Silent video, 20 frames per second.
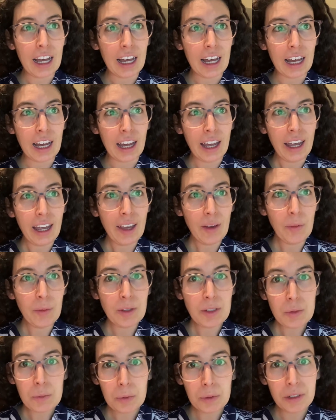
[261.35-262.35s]
I
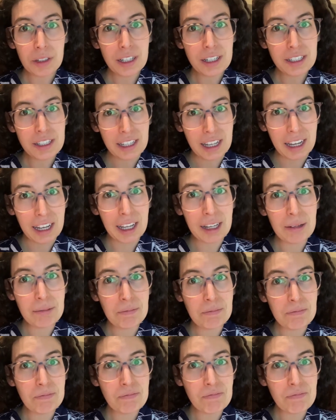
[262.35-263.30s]
was pretty sad,